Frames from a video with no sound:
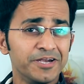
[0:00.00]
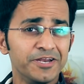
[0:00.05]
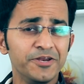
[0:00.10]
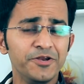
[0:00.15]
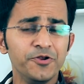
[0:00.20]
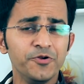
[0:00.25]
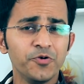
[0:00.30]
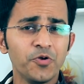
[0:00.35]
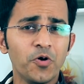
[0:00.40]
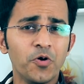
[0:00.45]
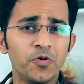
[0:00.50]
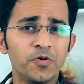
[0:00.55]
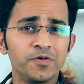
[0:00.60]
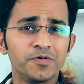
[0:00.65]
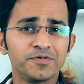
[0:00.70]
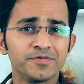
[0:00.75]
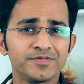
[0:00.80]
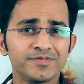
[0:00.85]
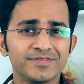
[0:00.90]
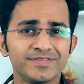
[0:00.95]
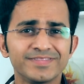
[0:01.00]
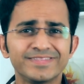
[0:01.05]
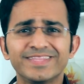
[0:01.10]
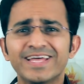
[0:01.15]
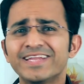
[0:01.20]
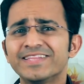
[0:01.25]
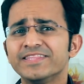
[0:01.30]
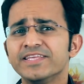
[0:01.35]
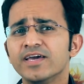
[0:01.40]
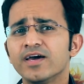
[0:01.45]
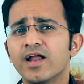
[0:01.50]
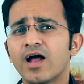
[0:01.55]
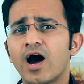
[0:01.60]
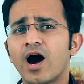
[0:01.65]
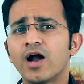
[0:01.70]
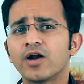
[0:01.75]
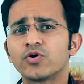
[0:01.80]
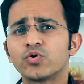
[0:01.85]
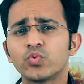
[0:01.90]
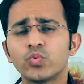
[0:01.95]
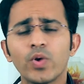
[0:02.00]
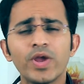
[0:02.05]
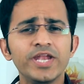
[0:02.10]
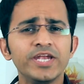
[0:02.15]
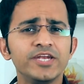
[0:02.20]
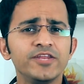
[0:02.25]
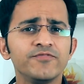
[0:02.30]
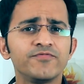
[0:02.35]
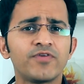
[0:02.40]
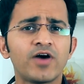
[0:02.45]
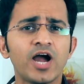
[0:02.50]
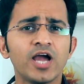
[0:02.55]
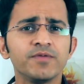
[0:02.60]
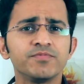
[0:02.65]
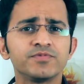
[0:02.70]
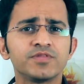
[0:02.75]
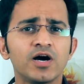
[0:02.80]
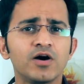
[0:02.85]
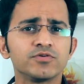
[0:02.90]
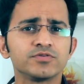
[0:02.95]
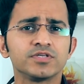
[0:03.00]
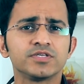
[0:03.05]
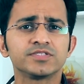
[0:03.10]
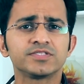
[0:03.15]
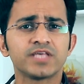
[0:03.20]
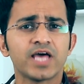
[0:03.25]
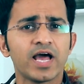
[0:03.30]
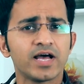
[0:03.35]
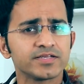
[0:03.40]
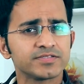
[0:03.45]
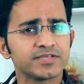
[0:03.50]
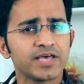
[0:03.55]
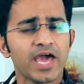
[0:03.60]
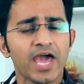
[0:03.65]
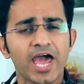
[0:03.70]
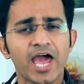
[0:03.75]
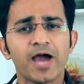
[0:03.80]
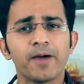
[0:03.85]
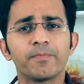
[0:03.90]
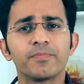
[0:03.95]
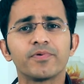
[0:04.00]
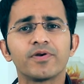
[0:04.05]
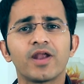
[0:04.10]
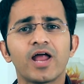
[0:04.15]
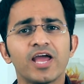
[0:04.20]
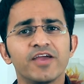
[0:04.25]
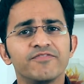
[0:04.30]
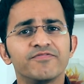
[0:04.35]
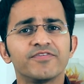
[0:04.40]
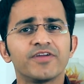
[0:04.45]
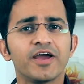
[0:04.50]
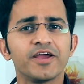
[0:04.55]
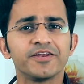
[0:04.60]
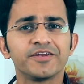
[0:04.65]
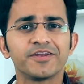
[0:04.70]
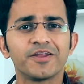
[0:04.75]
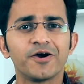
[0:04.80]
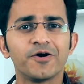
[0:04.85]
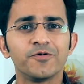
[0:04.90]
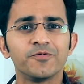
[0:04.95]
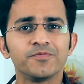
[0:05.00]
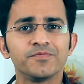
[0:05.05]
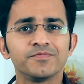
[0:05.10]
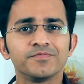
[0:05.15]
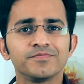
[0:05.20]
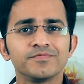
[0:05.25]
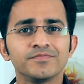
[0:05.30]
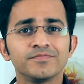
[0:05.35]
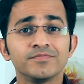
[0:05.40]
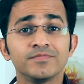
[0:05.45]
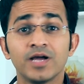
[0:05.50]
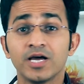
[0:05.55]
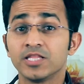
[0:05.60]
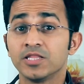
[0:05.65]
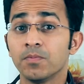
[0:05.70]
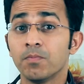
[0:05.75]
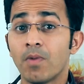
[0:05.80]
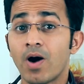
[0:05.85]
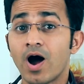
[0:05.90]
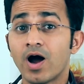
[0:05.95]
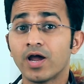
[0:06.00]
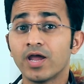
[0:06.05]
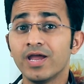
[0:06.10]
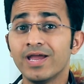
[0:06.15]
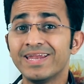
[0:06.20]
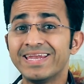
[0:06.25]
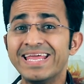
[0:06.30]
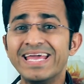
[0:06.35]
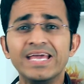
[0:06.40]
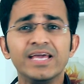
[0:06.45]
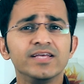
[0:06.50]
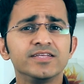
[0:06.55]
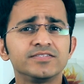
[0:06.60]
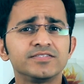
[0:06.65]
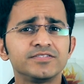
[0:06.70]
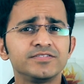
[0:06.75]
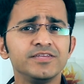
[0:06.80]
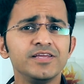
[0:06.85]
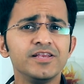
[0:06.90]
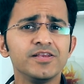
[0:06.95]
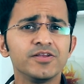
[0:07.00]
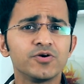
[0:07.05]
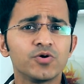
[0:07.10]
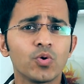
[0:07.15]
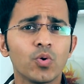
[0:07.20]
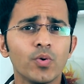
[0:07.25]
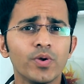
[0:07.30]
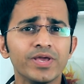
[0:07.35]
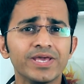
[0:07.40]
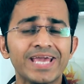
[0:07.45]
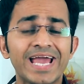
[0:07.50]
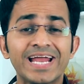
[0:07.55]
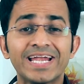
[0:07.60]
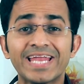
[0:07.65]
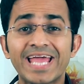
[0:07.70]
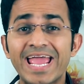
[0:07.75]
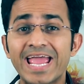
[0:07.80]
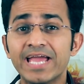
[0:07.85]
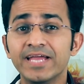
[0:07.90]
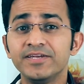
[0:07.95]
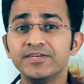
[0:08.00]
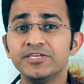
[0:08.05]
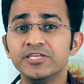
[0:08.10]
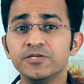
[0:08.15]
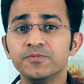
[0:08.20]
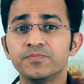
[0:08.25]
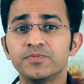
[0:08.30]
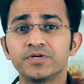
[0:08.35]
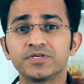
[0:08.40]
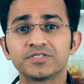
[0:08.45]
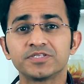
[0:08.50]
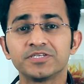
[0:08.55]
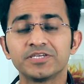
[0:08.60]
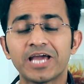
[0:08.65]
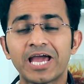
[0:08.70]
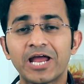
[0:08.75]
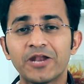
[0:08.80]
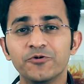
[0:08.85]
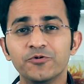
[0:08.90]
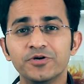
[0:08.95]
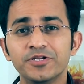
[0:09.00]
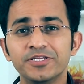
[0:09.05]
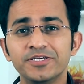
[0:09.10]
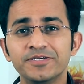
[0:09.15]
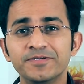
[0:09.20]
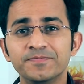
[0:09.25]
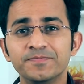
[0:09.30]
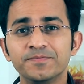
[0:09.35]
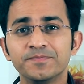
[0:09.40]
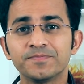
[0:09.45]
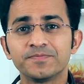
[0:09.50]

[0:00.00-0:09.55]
Did you know that there are 25,000 SaaS apps live right now, and the market is still growing at 18% annually?